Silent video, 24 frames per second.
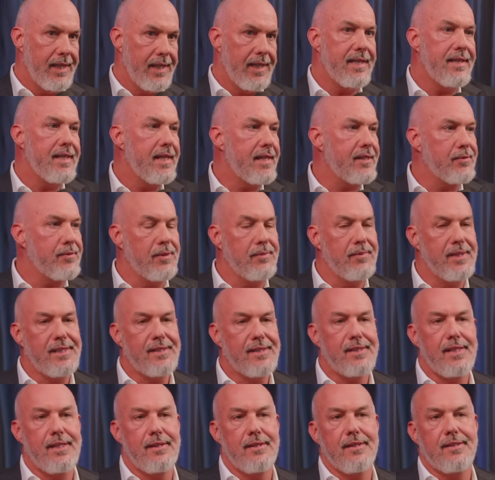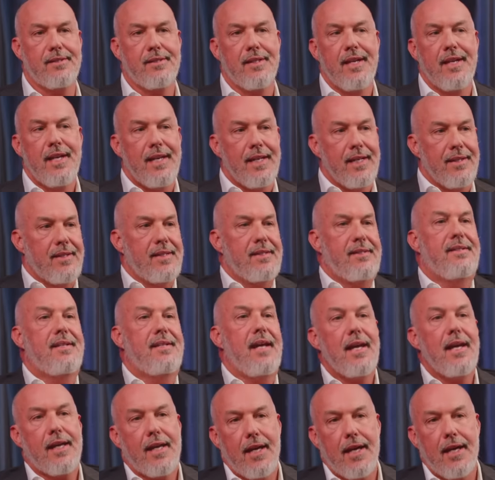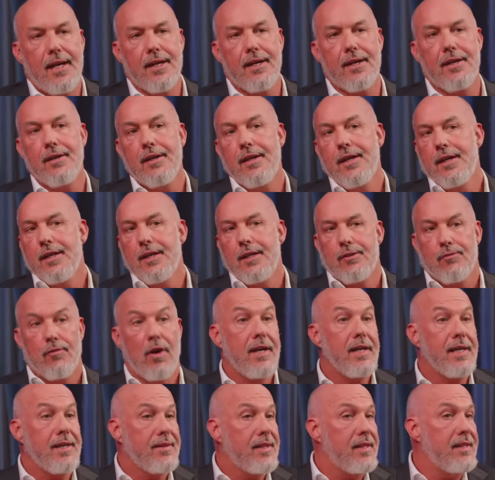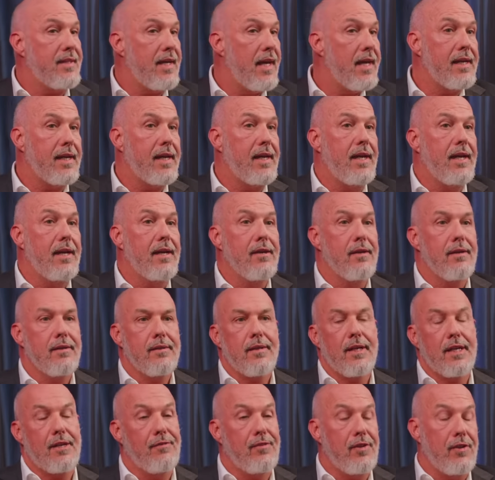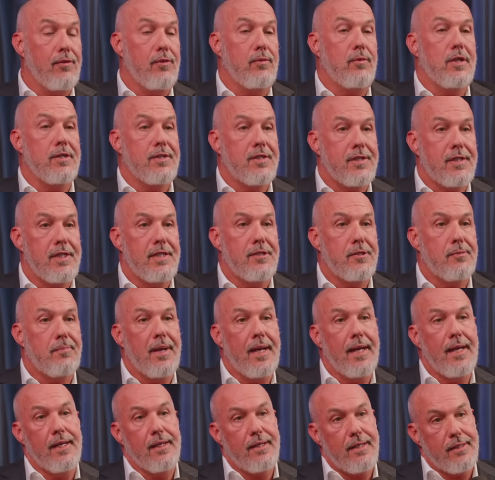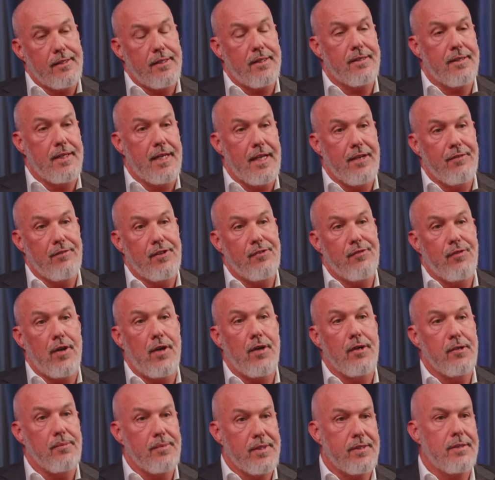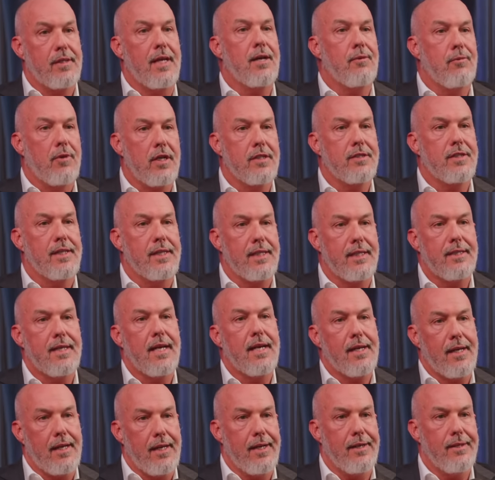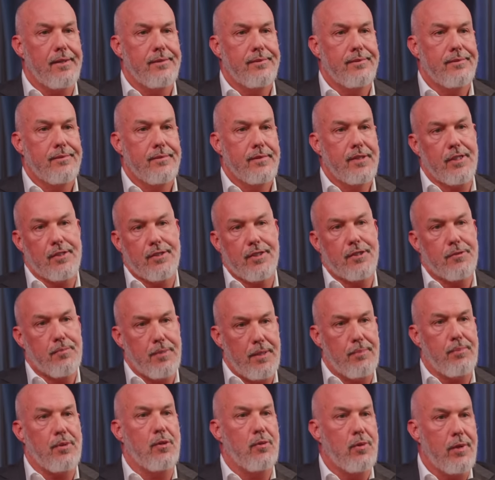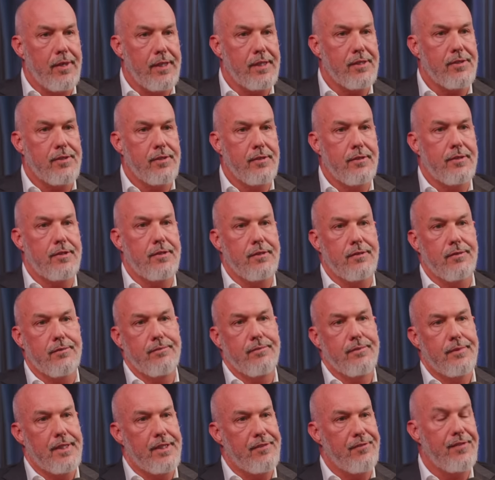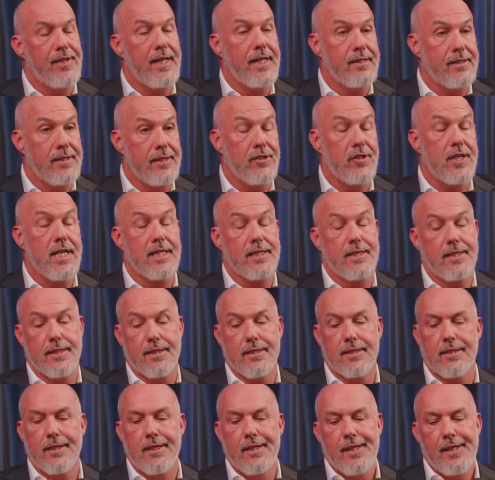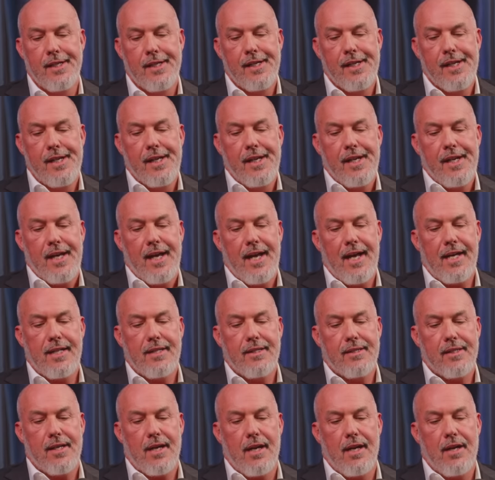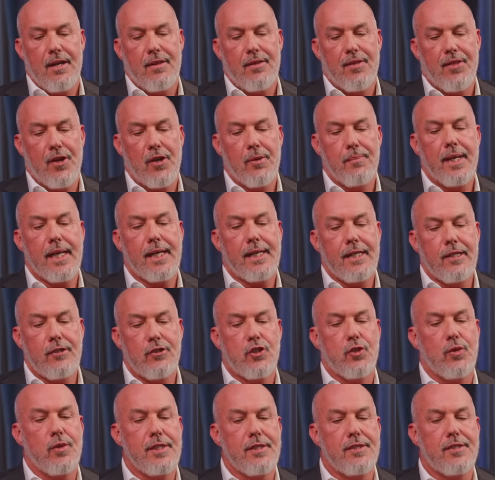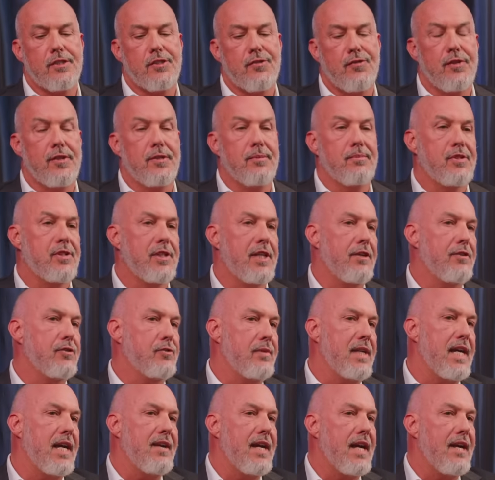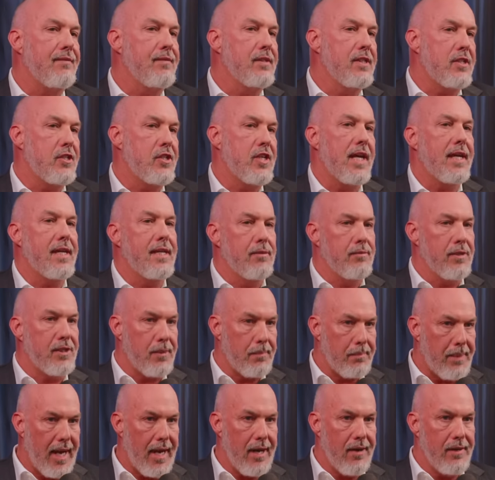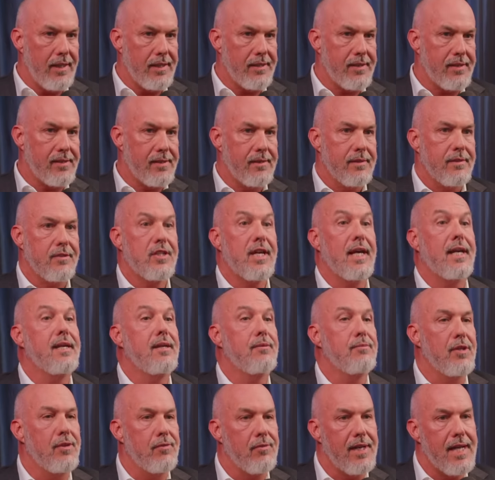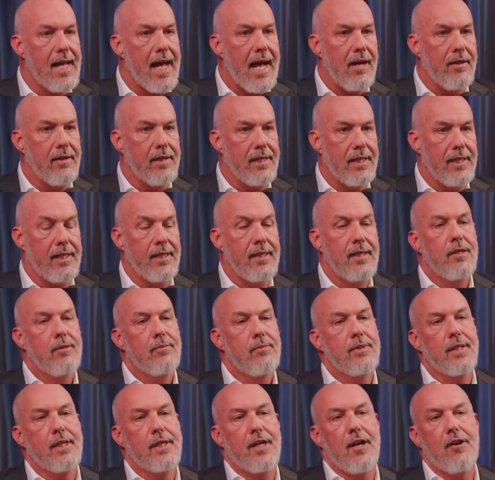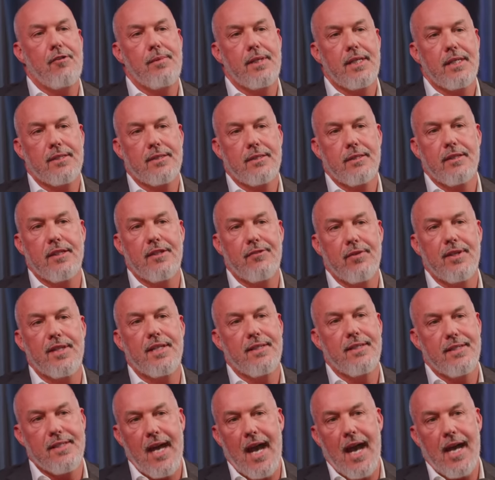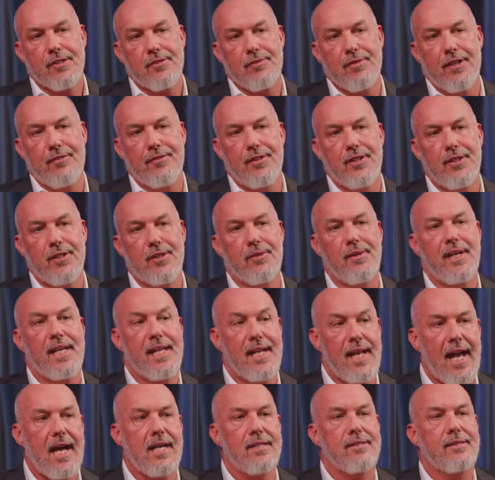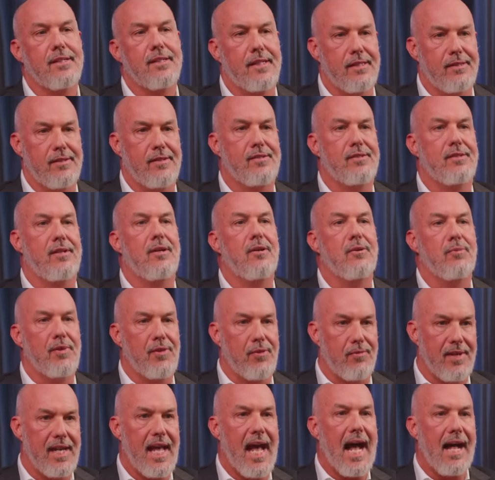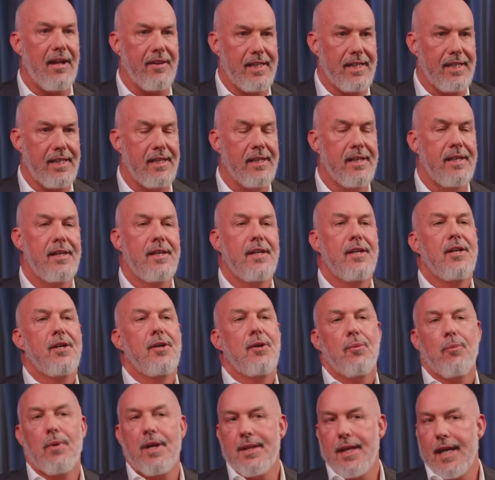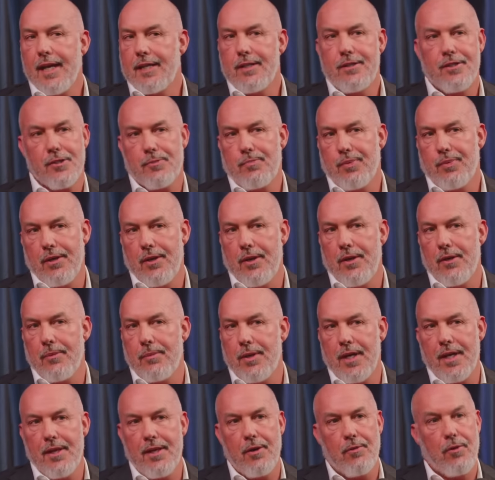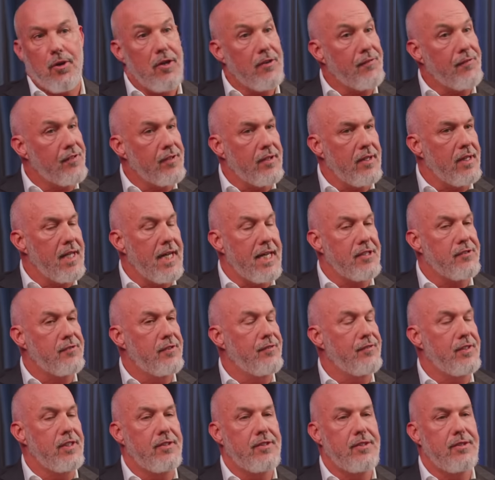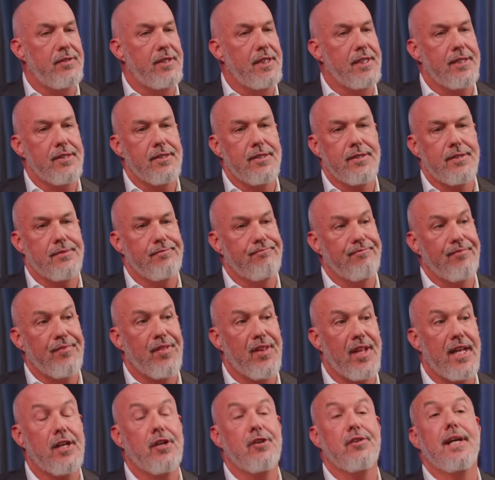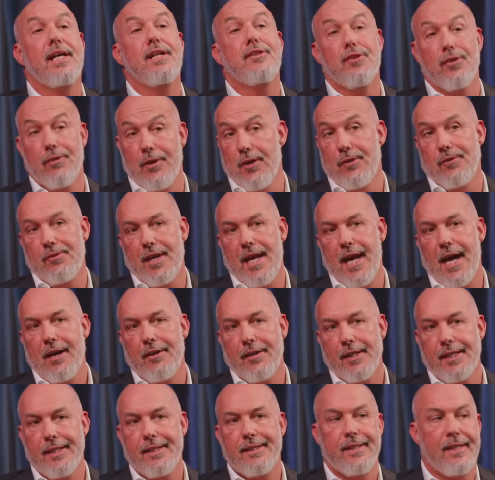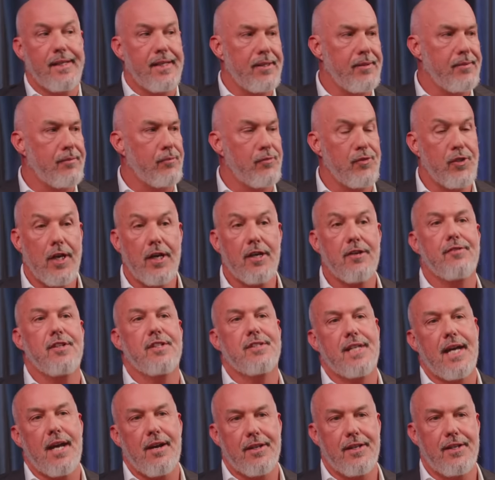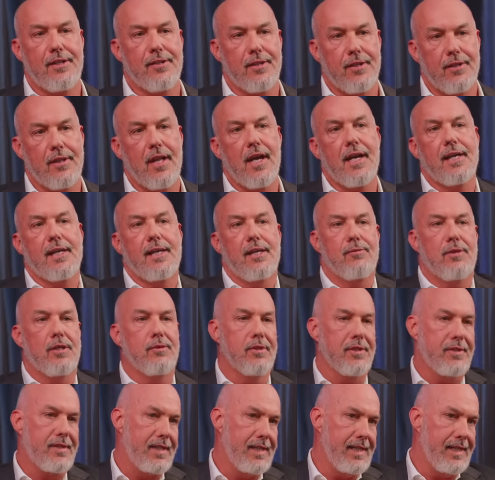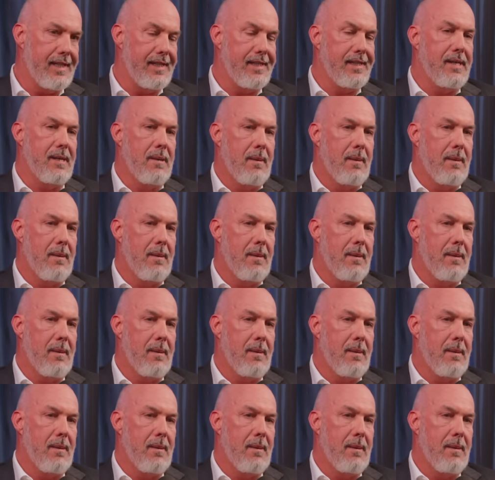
And that's what we see, this daycare running the daycare. Like if you ever watch C-SPAN, it doesn't have any volume. It's like watching a daycare. It's just people are wearing suits and fancy dresses. And they're making choices for themselves without having to check in with the parents, check in with reality. When the government has to live within tax revenue, it has to consult with reality. When they can just print all the money they want for the last 52 years, they create their own reality. And none of us out here are liking what we're seeing.